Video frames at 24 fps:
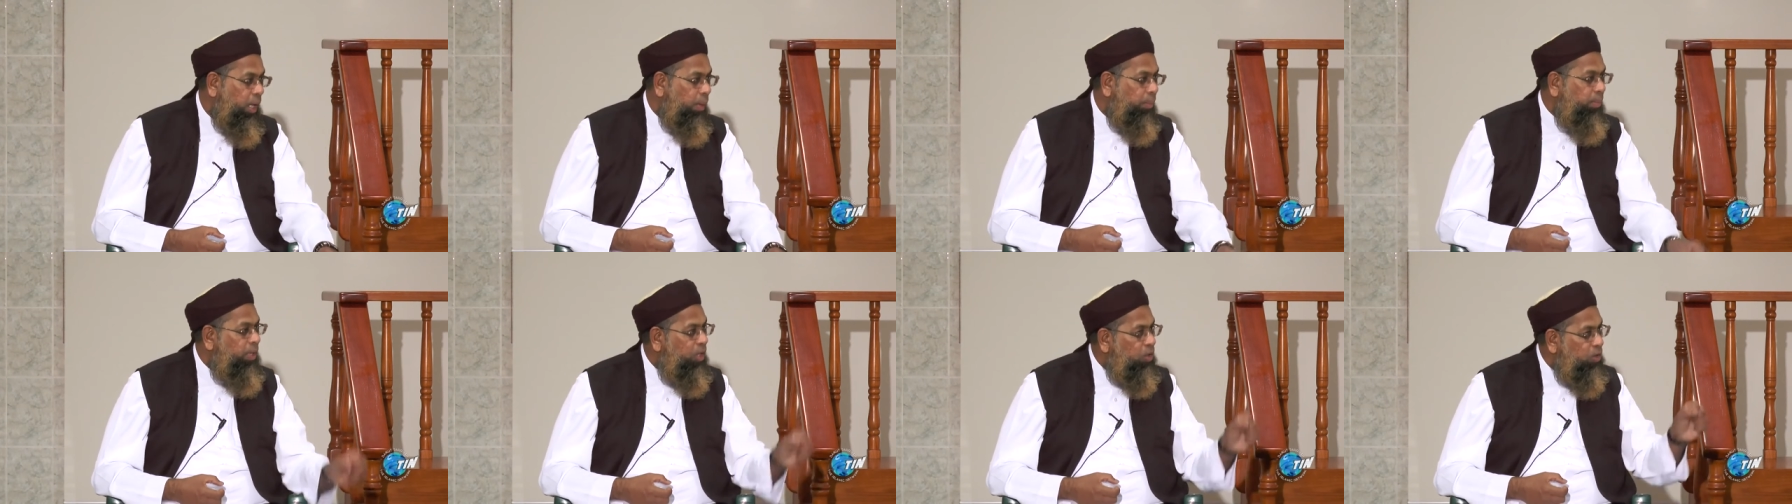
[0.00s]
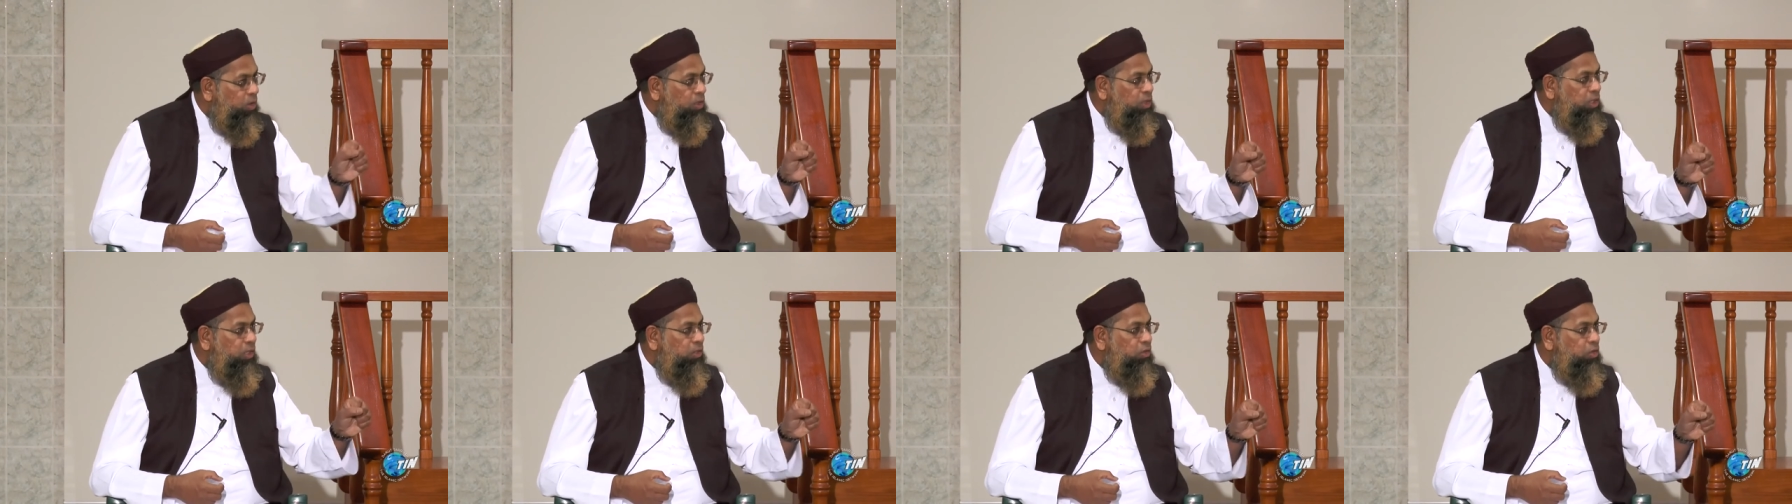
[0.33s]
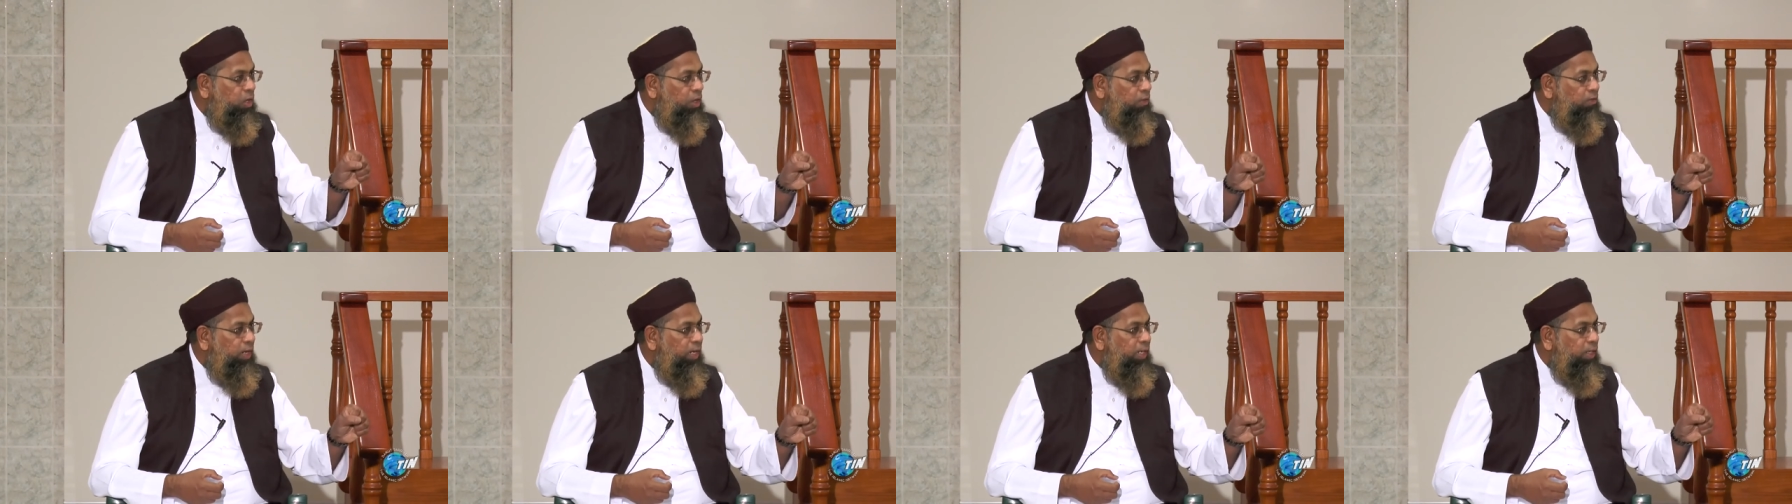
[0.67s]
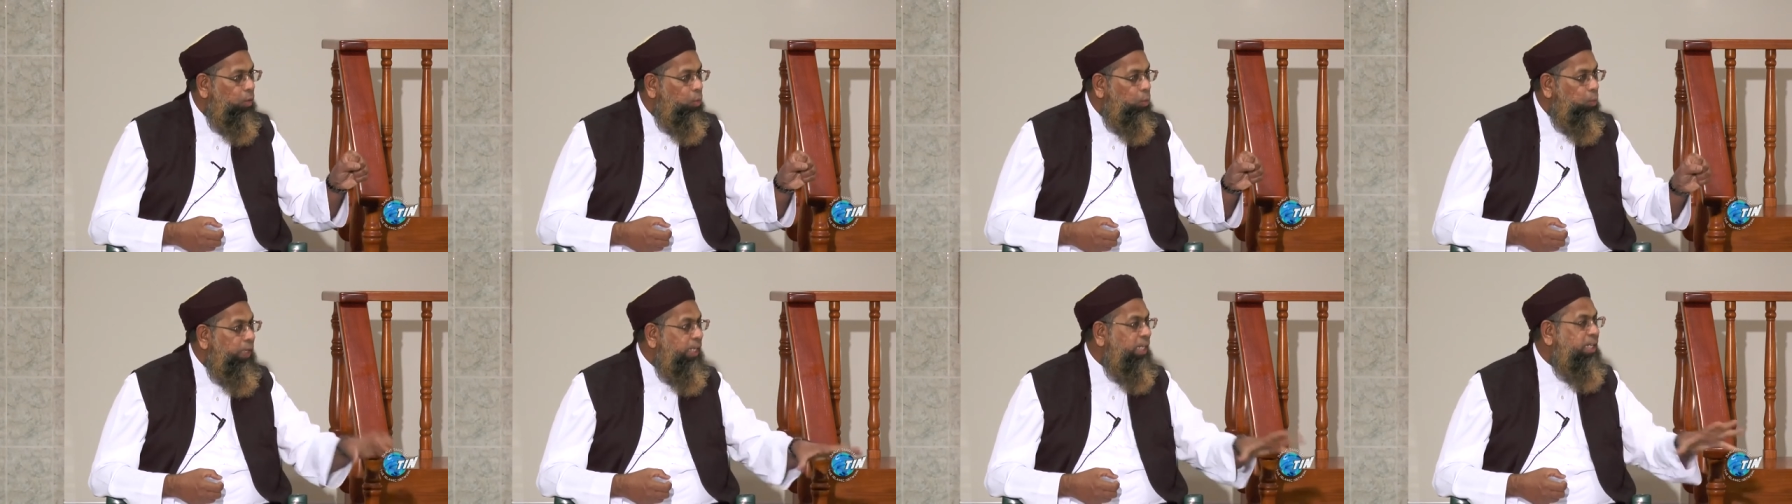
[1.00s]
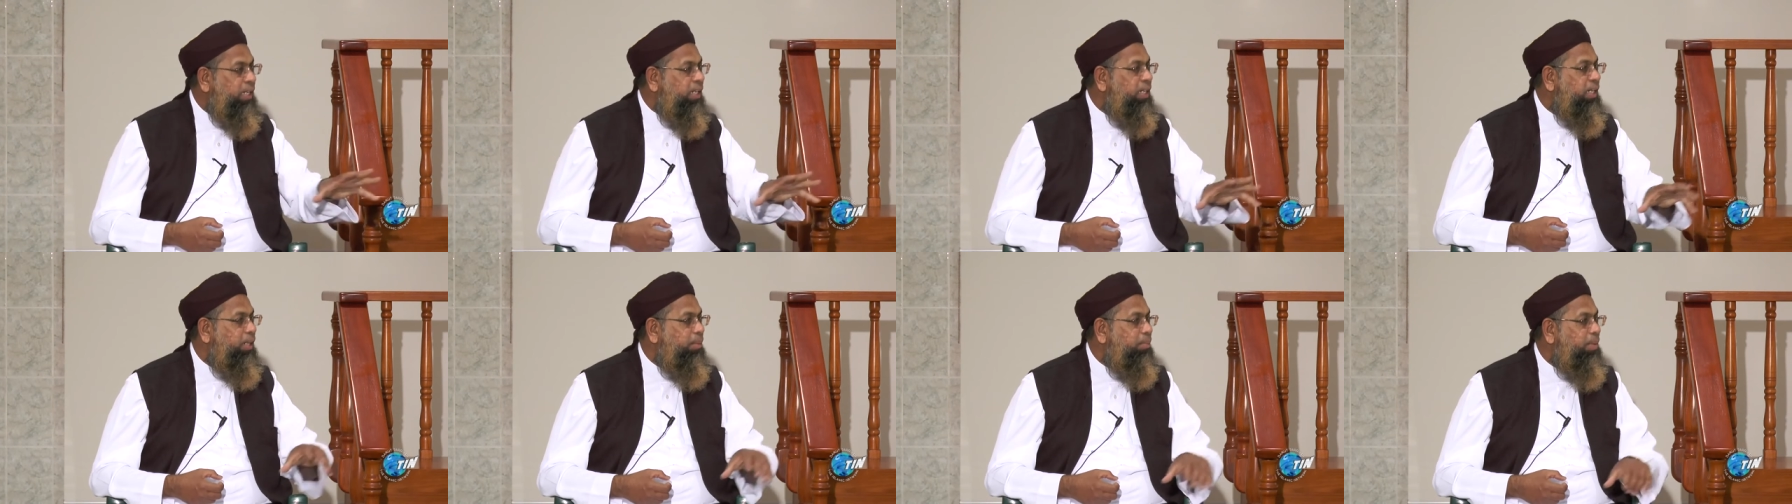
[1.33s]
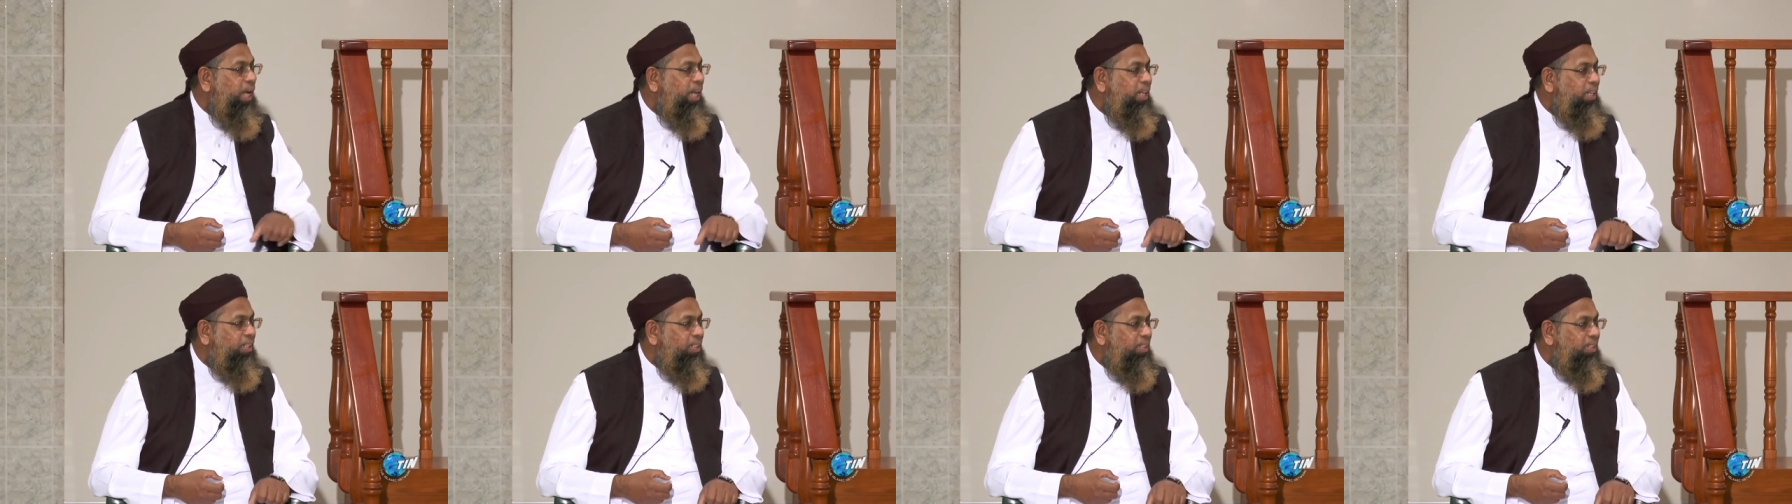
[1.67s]
because he's already weak in
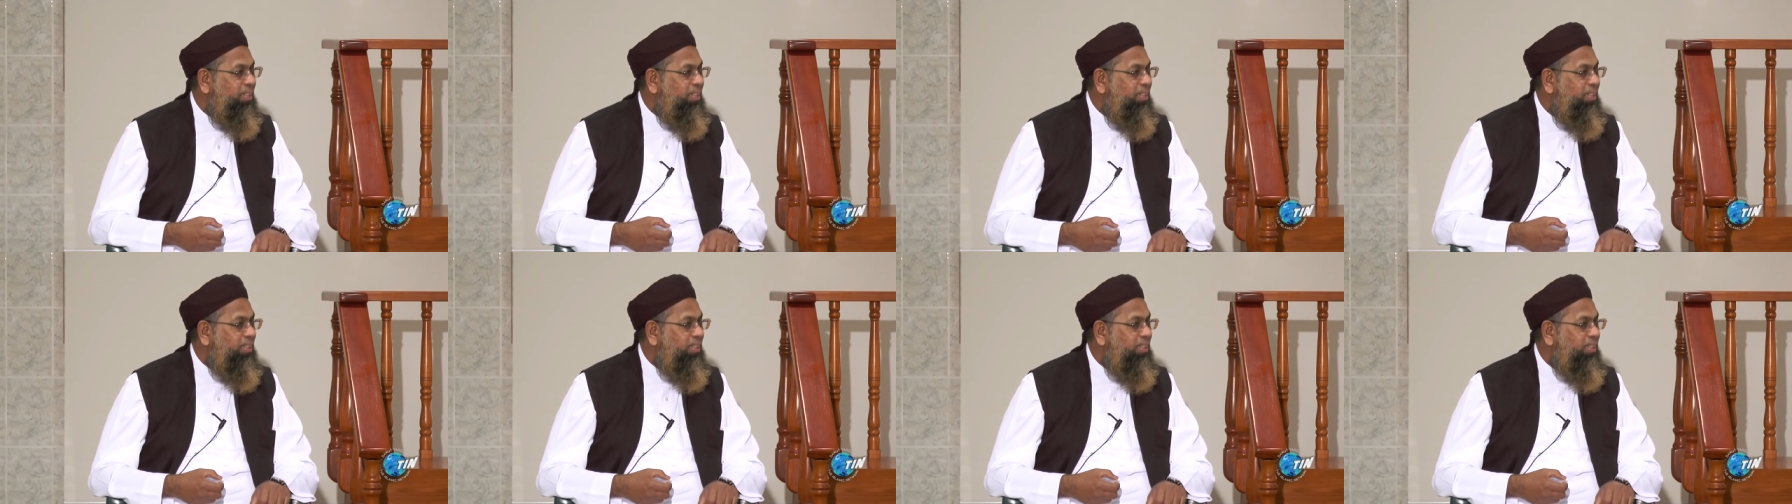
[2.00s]
Iman.